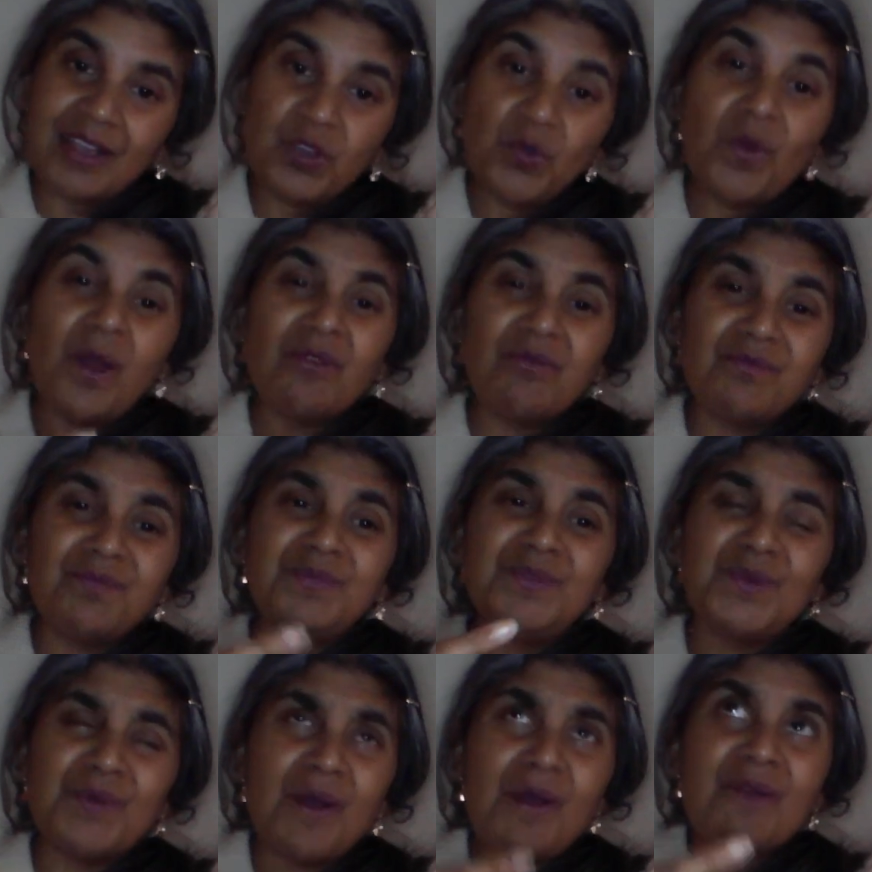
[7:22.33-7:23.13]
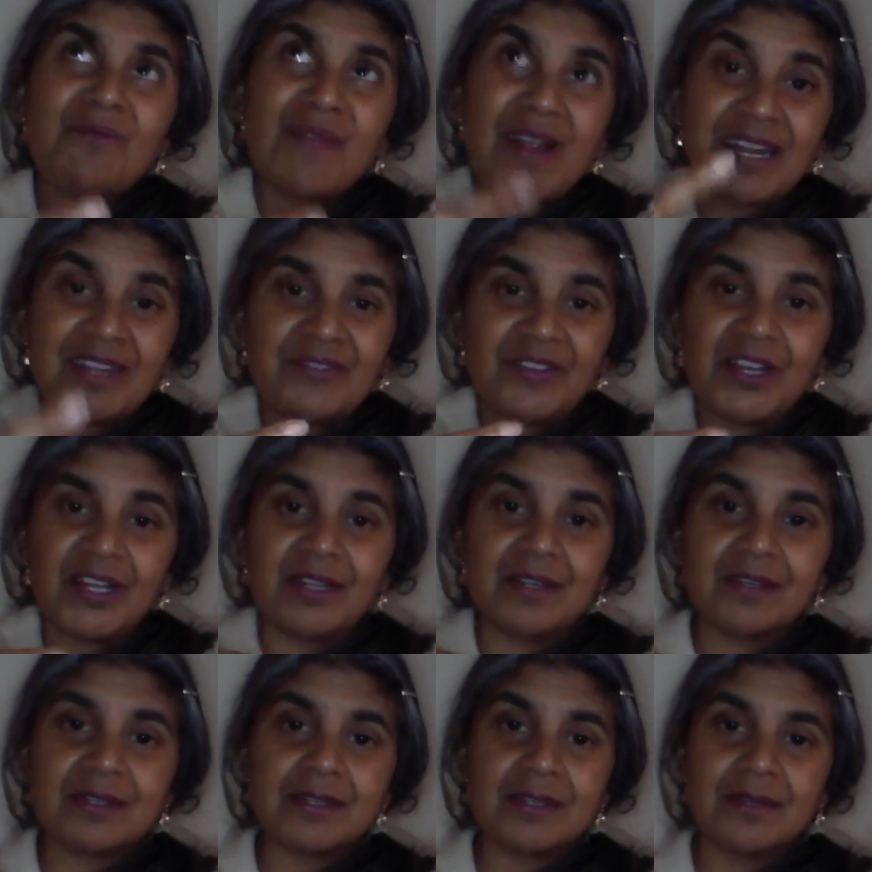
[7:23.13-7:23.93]
you are
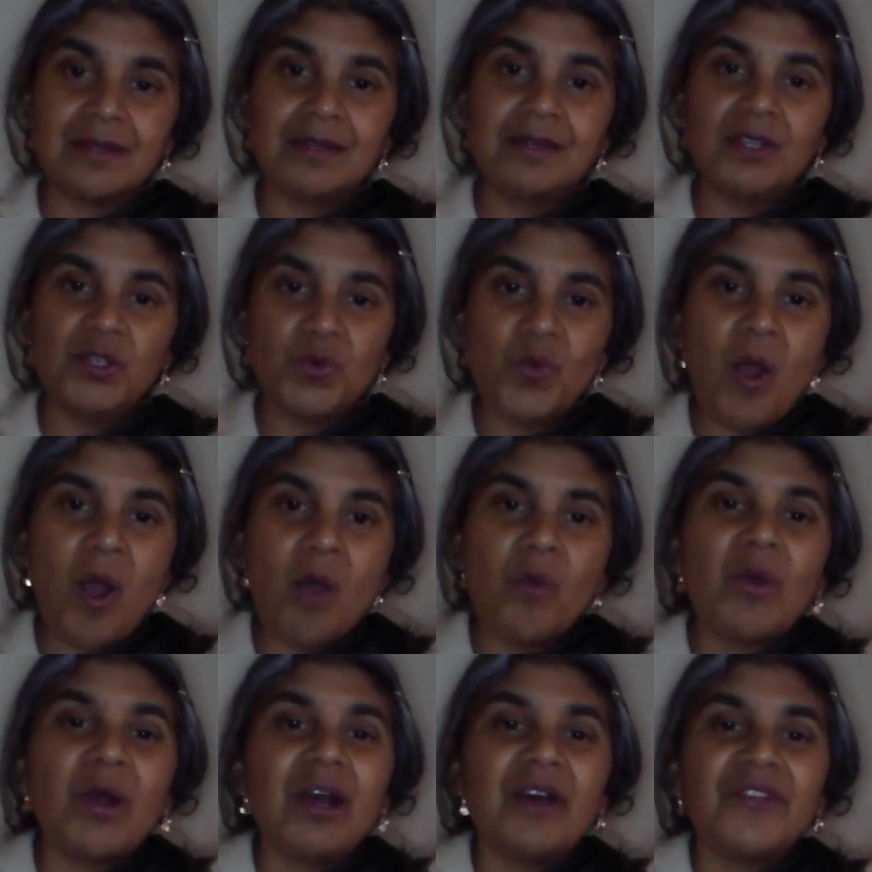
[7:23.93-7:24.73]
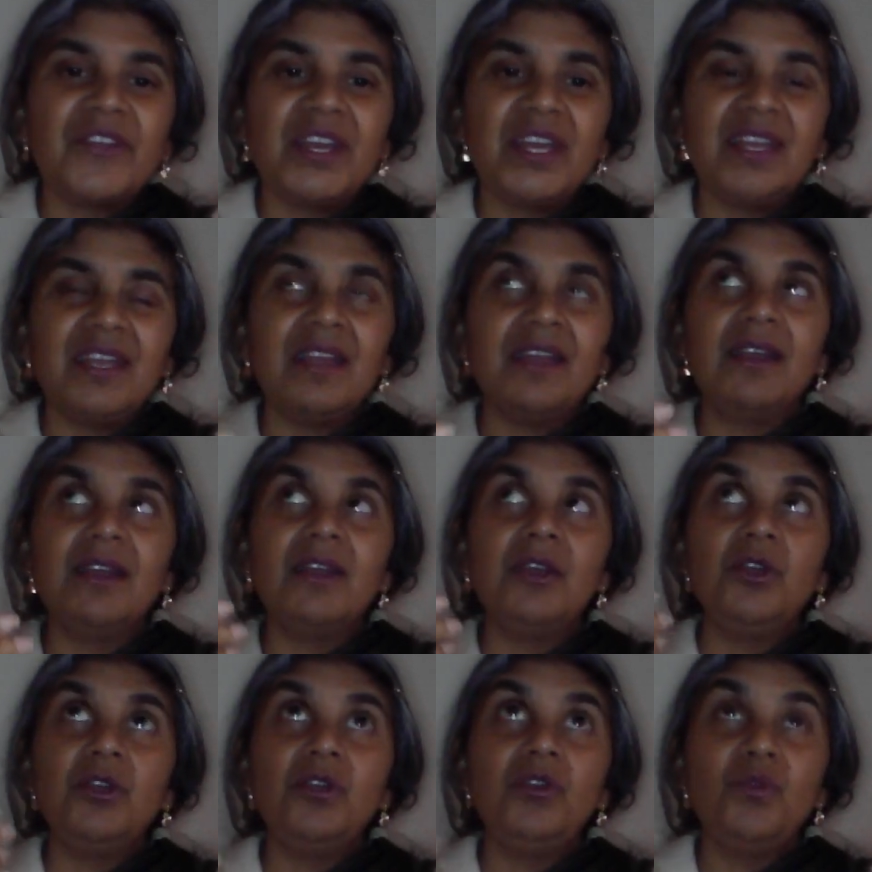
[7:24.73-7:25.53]
relevant, you are worthy,
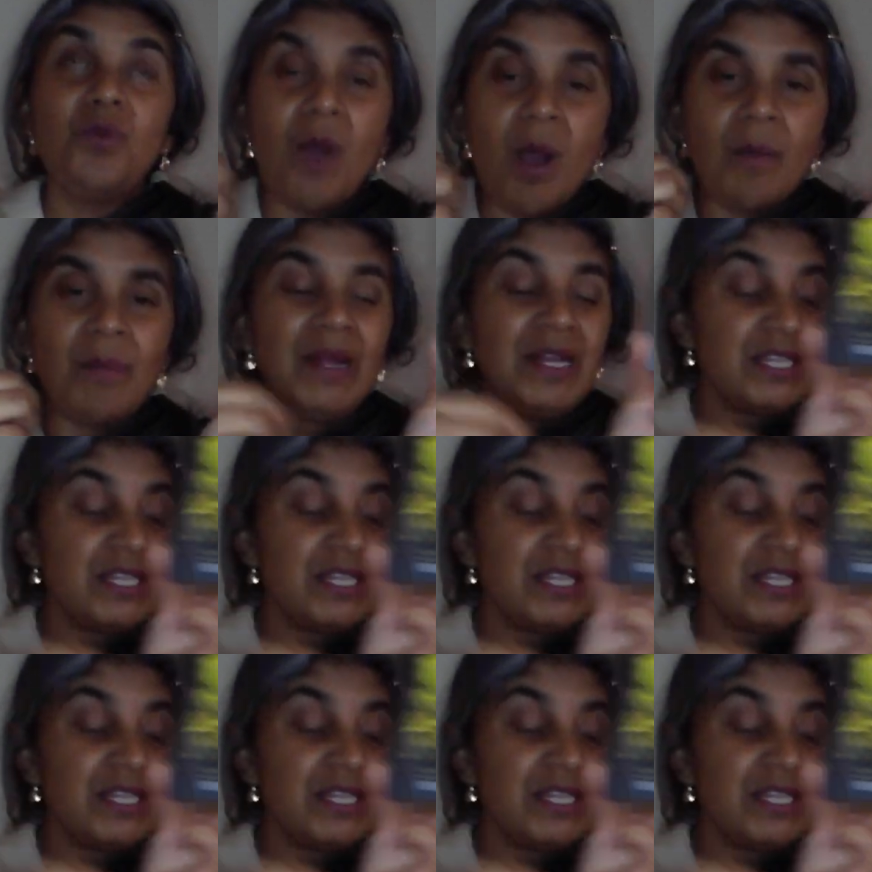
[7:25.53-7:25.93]
you are